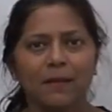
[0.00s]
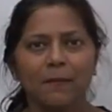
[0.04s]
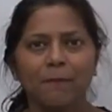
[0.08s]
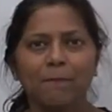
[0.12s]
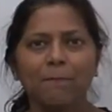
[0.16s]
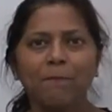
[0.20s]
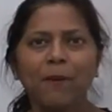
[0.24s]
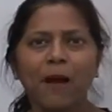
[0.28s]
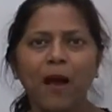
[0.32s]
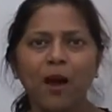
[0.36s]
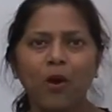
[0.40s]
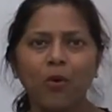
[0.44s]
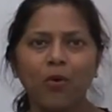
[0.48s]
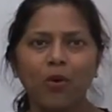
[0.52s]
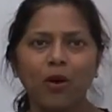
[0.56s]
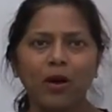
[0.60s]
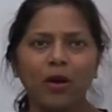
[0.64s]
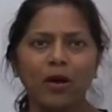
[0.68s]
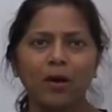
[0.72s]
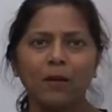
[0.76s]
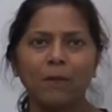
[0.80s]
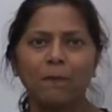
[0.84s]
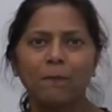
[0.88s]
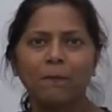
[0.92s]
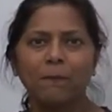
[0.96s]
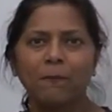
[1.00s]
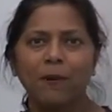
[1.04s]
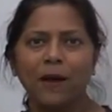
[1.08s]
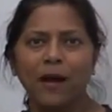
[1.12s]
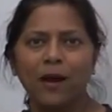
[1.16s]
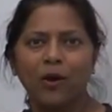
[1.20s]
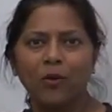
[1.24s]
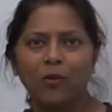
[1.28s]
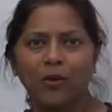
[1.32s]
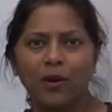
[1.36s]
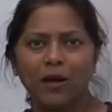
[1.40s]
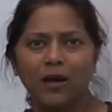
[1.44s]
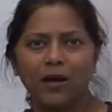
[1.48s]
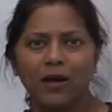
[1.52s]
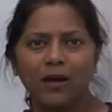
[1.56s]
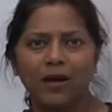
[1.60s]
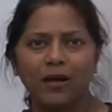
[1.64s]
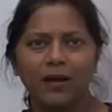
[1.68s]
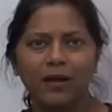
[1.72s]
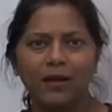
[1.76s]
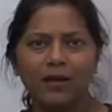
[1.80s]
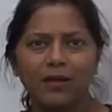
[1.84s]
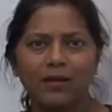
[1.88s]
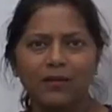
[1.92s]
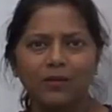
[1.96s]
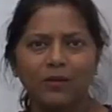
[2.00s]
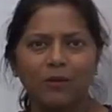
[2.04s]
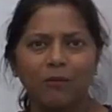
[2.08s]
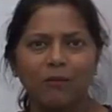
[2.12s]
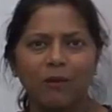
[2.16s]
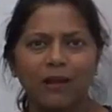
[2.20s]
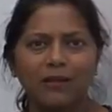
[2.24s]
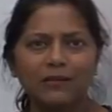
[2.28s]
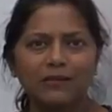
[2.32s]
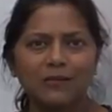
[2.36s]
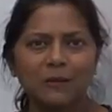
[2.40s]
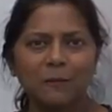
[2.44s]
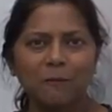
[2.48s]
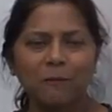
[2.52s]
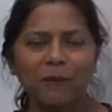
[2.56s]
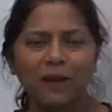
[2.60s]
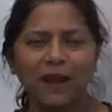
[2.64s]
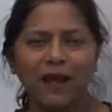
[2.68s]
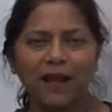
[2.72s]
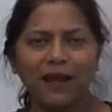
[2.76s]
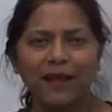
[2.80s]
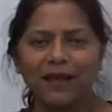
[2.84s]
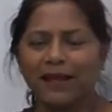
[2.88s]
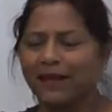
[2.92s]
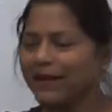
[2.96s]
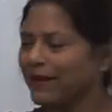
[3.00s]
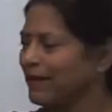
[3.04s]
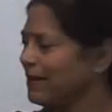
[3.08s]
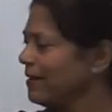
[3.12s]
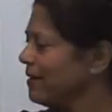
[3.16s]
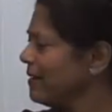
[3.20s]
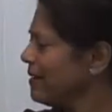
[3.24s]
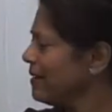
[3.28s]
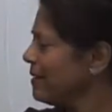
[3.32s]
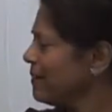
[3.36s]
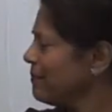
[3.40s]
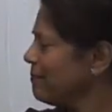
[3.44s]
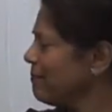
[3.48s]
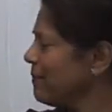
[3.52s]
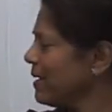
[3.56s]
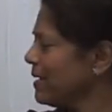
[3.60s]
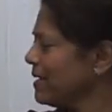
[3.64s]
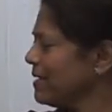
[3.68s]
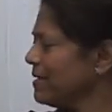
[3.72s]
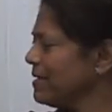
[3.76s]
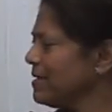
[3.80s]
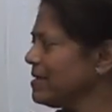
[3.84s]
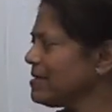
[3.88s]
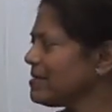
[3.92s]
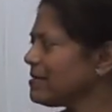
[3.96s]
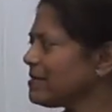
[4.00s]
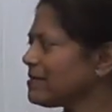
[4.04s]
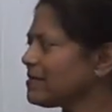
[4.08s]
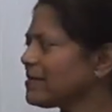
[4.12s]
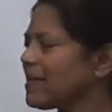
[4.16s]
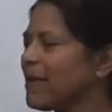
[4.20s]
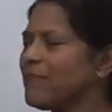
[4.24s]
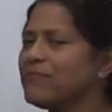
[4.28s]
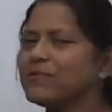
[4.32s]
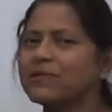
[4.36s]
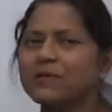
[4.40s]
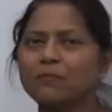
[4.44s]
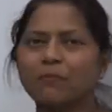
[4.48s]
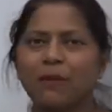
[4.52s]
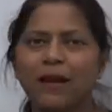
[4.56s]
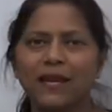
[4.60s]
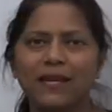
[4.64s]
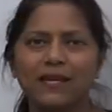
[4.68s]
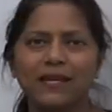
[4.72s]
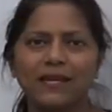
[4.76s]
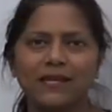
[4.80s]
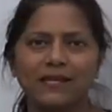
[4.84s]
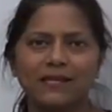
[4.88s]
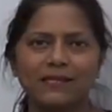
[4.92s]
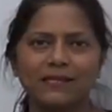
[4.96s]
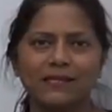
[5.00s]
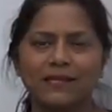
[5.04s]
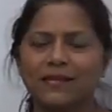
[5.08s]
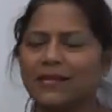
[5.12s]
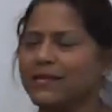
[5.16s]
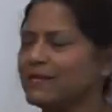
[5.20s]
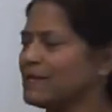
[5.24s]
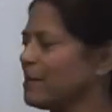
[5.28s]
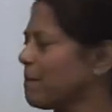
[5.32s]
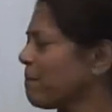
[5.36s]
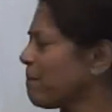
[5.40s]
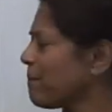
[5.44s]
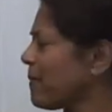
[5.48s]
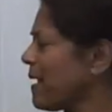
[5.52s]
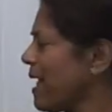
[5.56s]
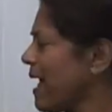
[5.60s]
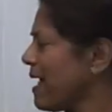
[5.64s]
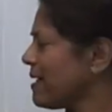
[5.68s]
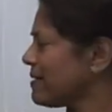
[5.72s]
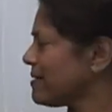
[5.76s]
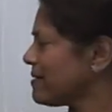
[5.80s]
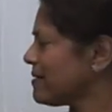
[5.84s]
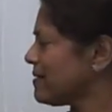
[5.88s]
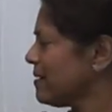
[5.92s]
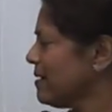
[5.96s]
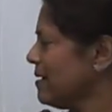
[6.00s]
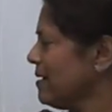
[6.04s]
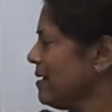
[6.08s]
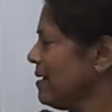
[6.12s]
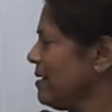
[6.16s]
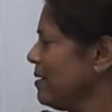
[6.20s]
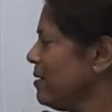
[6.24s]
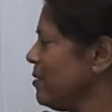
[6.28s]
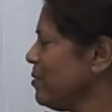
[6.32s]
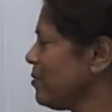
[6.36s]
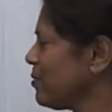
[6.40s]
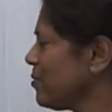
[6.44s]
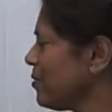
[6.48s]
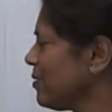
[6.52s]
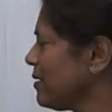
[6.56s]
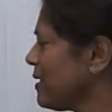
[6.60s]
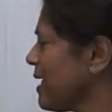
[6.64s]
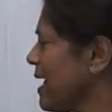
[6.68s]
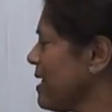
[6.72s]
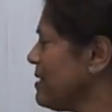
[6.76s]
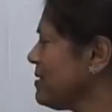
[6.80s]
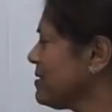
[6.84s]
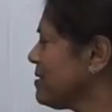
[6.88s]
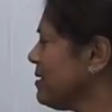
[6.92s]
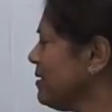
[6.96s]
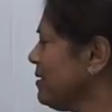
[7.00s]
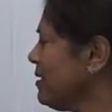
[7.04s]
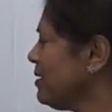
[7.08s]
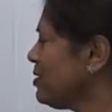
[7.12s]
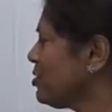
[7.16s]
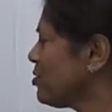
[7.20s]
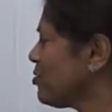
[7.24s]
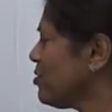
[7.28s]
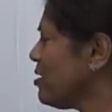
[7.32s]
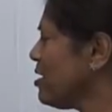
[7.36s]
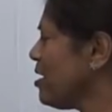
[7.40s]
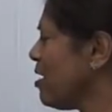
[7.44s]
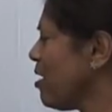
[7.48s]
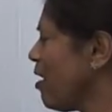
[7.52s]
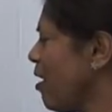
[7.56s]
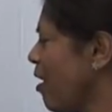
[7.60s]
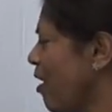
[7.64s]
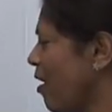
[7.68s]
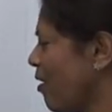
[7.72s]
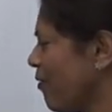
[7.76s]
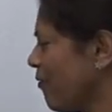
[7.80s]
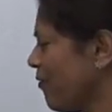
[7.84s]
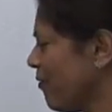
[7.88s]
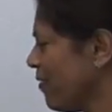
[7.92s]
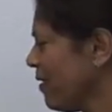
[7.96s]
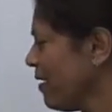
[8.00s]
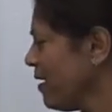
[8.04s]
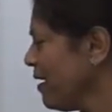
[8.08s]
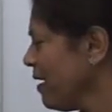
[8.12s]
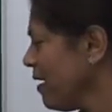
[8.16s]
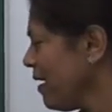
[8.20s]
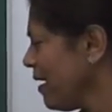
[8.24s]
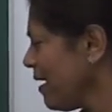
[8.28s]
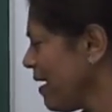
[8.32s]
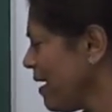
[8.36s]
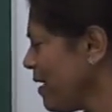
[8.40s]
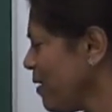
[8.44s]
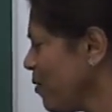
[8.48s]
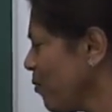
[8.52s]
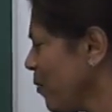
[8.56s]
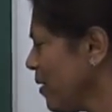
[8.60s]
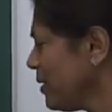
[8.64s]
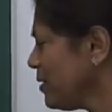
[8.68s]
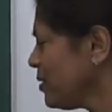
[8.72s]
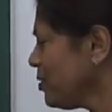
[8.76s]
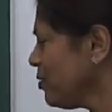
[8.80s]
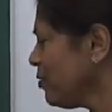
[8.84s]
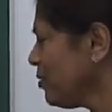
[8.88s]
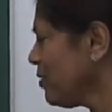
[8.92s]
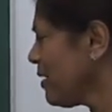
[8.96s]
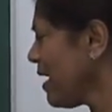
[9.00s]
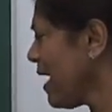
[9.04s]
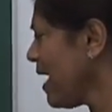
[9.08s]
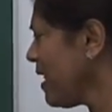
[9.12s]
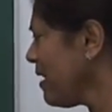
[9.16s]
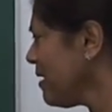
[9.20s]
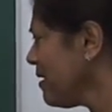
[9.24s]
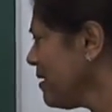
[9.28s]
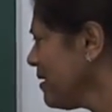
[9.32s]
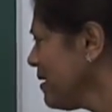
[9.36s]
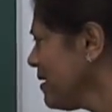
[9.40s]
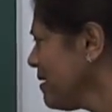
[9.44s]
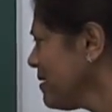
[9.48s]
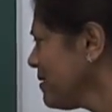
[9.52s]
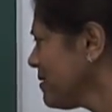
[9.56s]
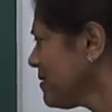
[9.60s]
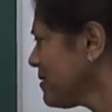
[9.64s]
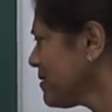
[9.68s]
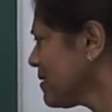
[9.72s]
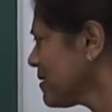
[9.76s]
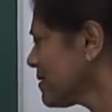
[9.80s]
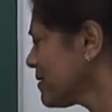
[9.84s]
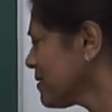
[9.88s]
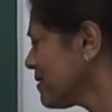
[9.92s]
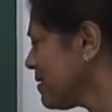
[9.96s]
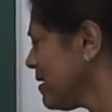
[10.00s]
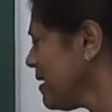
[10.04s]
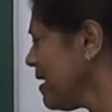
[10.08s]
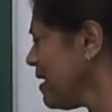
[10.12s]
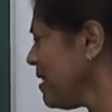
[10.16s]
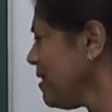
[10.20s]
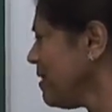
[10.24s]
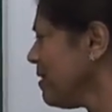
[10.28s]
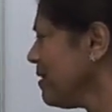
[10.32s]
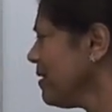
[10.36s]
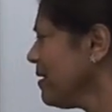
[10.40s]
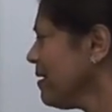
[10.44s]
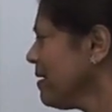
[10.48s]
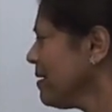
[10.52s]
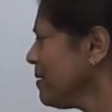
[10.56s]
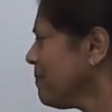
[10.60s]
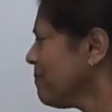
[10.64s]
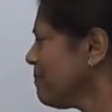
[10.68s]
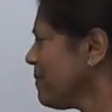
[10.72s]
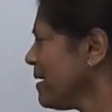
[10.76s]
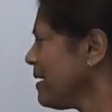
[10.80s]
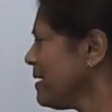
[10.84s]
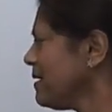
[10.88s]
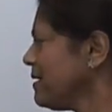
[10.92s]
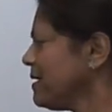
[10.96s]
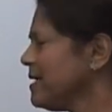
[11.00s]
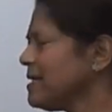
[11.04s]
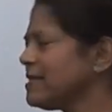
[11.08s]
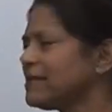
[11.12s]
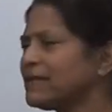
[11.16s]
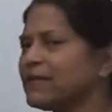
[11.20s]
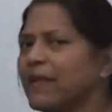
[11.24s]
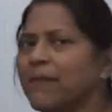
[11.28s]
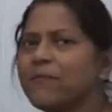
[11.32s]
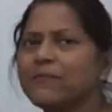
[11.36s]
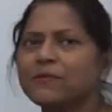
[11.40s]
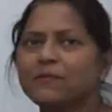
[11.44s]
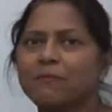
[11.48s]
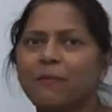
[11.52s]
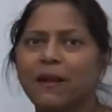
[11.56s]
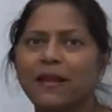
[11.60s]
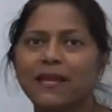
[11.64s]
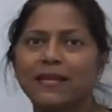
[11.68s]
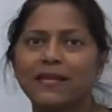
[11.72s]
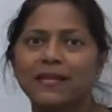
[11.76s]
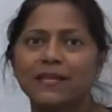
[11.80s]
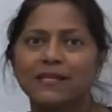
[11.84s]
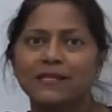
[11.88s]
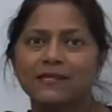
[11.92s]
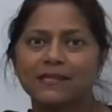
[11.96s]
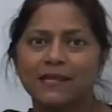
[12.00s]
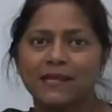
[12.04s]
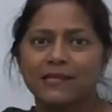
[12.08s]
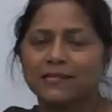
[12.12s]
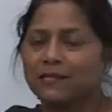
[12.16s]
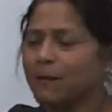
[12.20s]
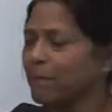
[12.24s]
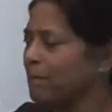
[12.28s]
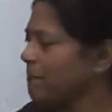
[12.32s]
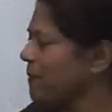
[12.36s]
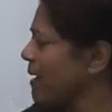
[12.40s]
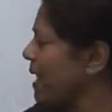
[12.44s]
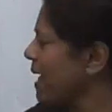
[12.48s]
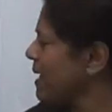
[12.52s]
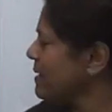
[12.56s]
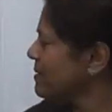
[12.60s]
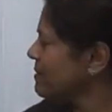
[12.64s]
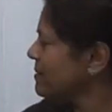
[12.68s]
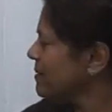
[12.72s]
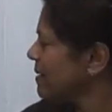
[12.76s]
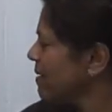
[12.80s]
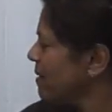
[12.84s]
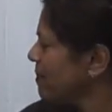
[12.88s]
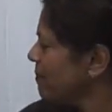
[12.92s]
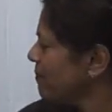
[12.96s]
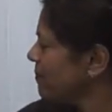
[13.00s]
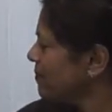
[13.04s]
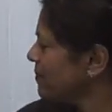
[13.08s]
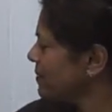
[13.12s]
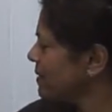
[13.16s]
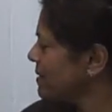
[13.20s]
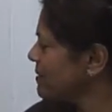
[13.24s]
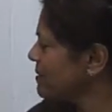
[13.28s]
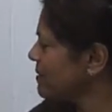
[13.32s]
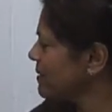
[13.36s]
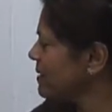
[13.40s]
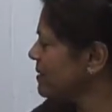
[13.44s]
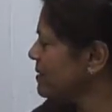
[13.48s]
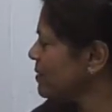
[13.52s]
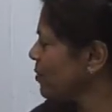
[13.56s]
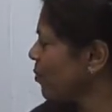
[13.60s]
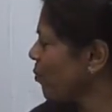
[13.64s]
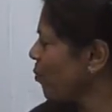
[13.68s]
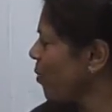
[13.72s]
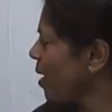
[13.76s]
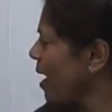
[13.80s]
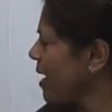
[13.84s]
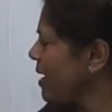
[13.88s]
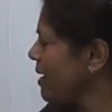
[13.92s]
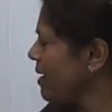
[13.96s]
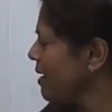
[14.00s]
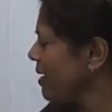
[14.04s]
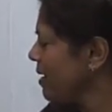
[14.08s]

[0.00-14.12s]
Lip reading: Power. You're multiplying. Minus times minus is a plus. You could cancel the 3 off. And what you get? 16. Minus times minus is a plus. This is a 1.